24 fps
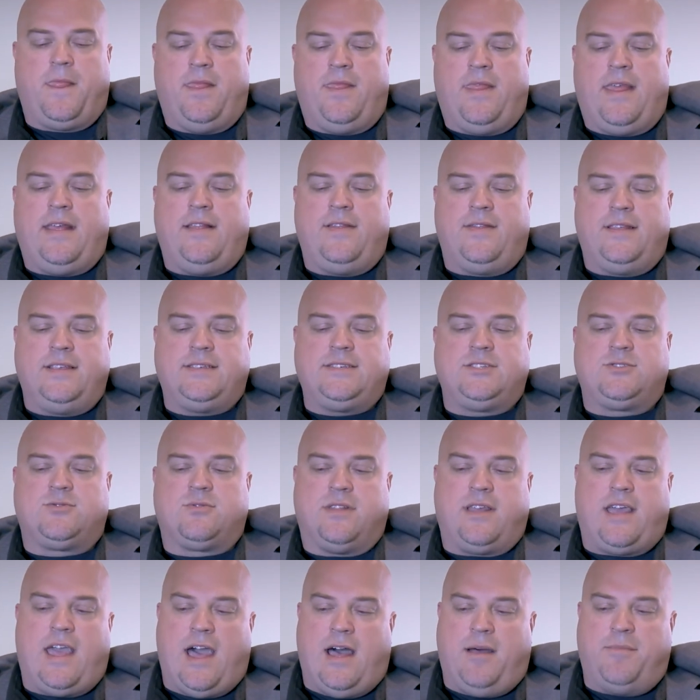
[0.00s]
th this has
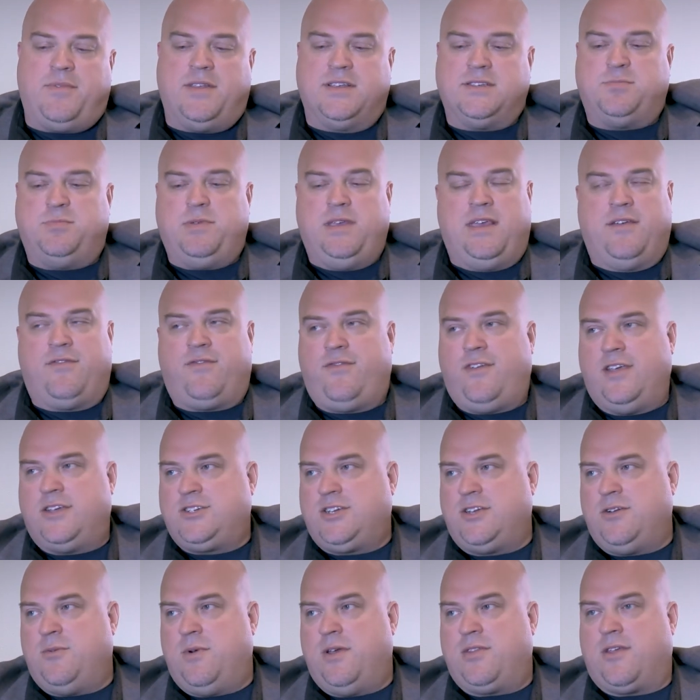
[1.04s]
really helped us be
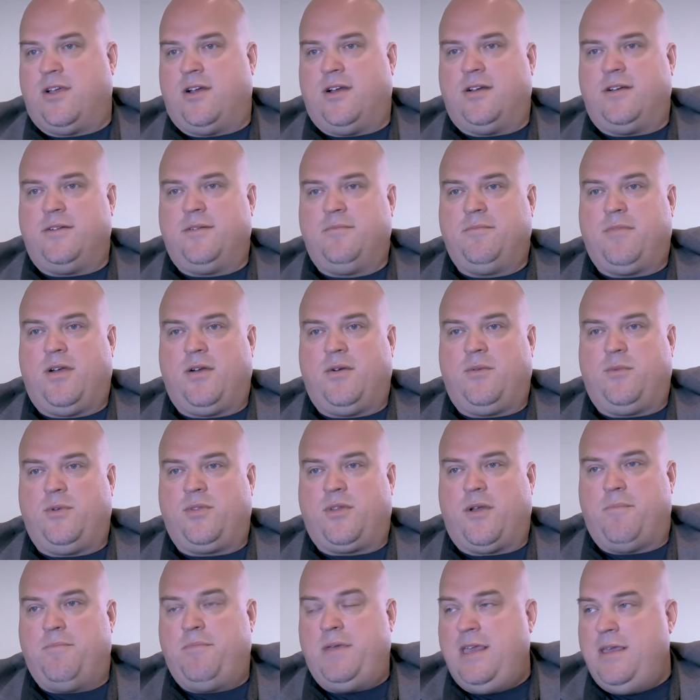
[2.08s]
efficient with our uh,
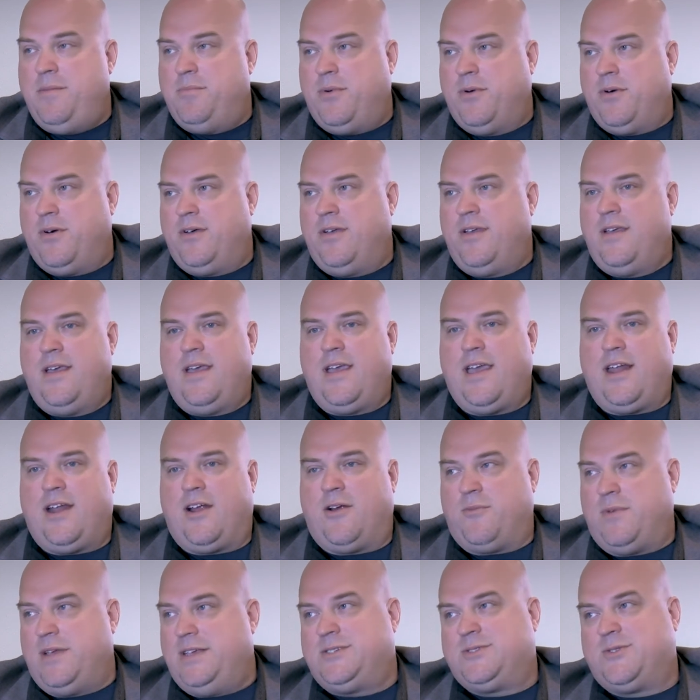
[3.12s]
with our people and
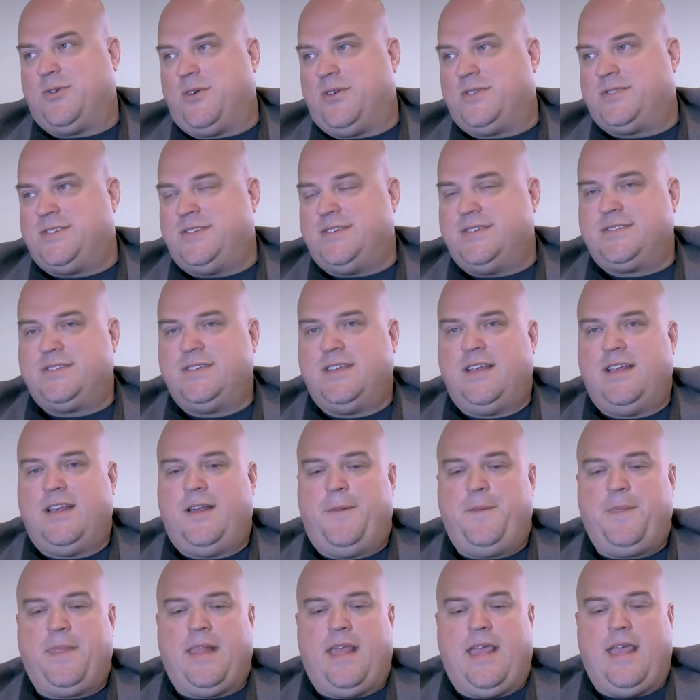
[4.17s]
our resources.
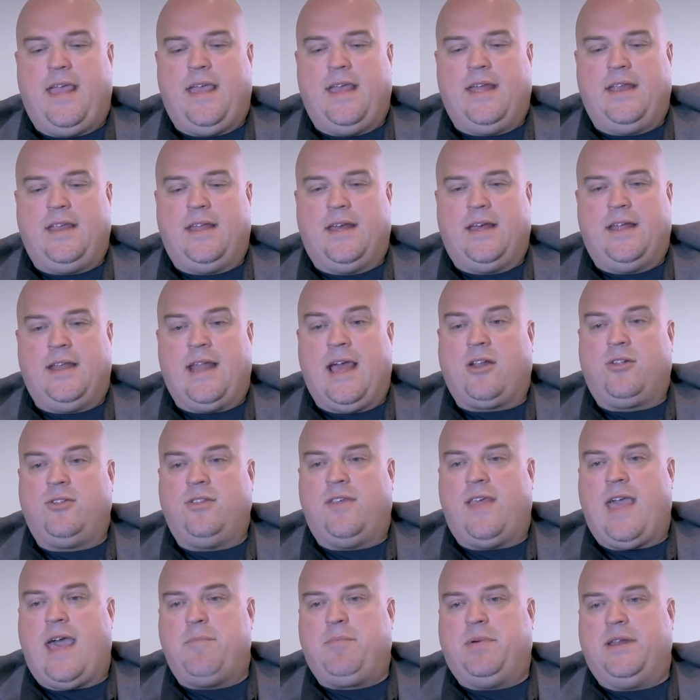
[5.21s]
And uh, not
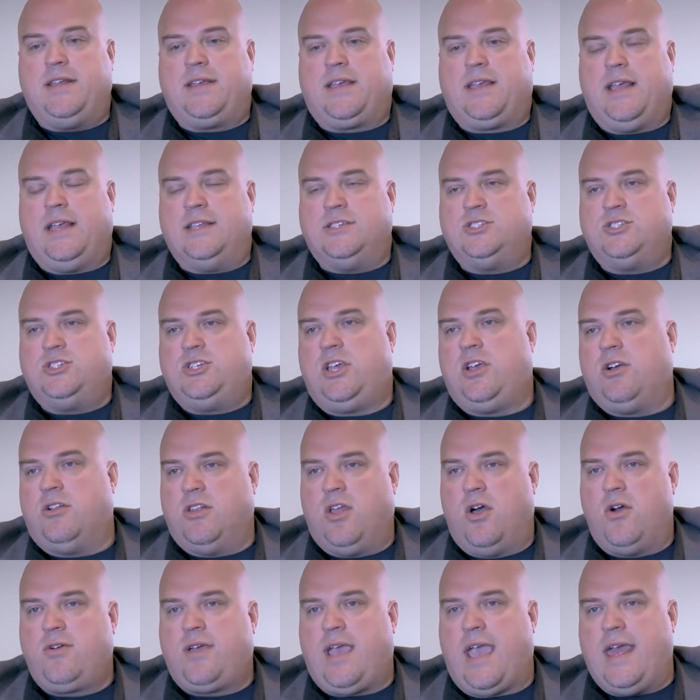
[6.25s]
only that, but it, it's
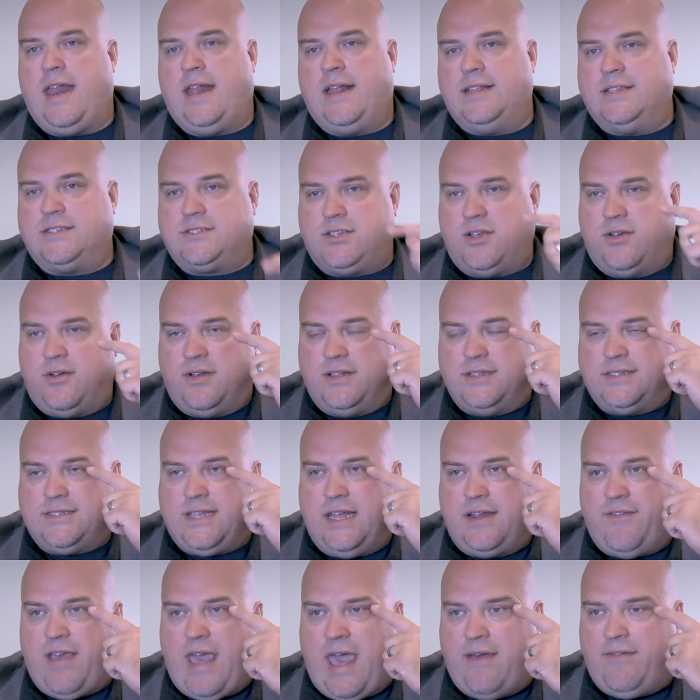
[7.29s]
geolocated. And so
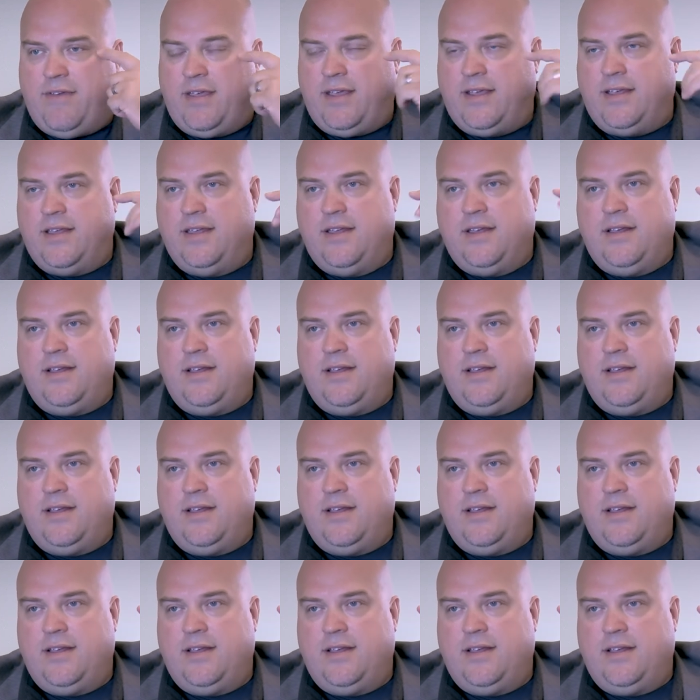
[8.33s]
instead of having